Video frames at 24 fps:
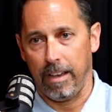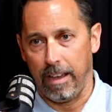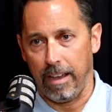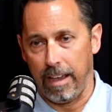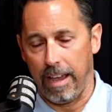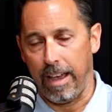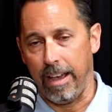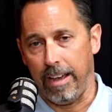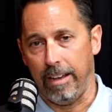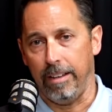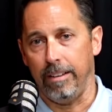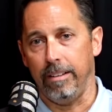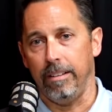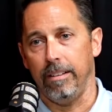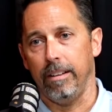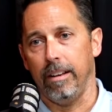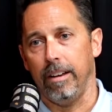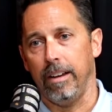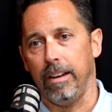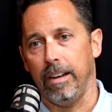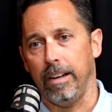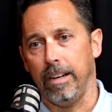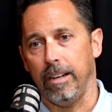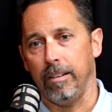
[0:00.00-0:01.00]
and
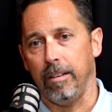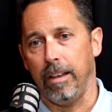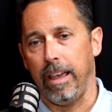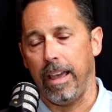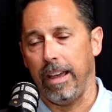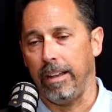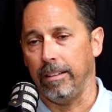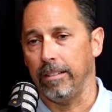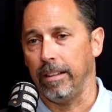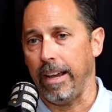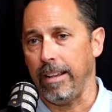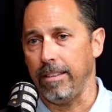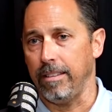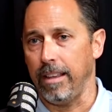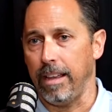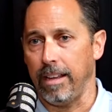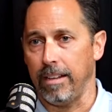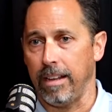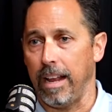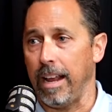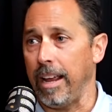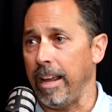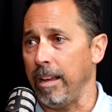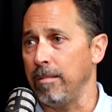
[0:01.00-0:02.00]
liked,
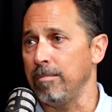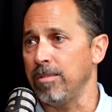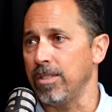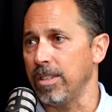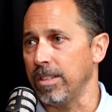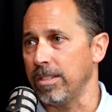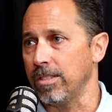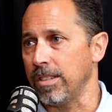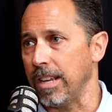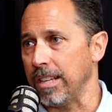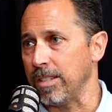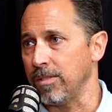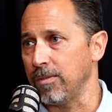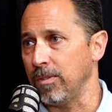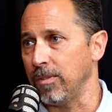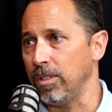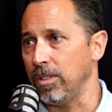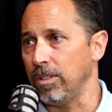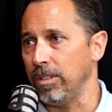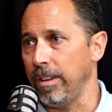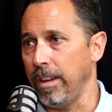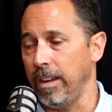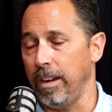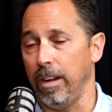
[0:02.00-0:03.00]
and I am
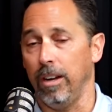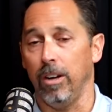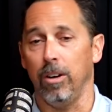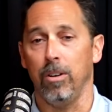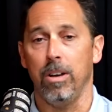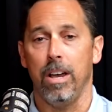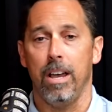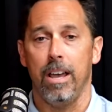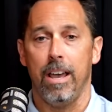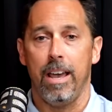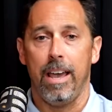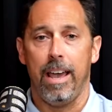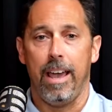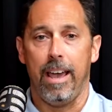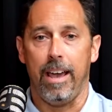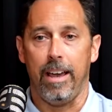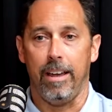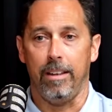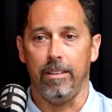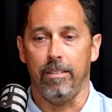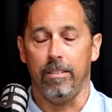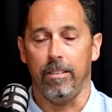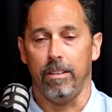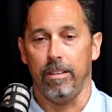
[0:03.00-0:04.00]
successful,
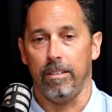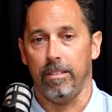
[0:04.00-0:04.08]
and